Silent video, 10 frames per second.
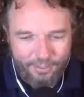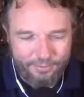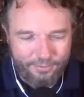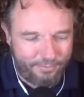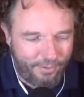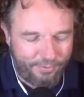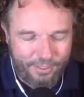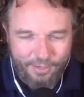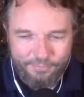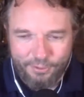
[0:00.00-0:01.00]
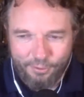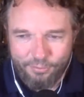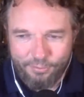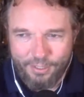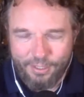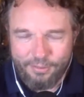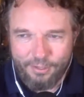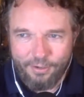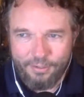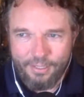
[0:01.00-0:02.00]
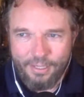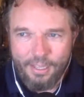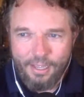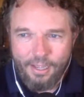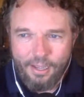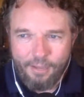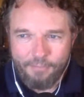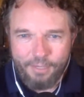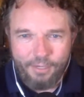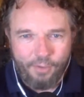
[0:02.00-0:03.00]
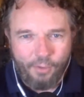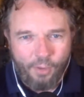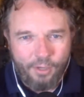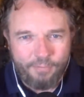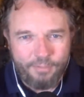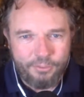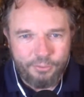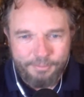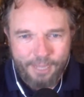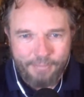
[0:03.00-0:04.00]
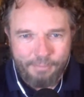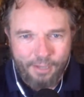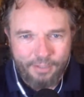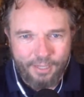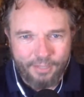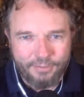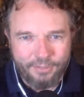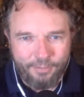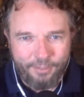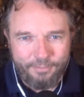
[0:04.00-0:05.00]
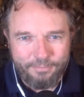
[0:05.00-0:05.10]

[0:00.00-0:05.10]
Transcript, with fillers: and the, everything you have to go through to get there um, but anyway, welcome to Dream Path Podcast, Tommy.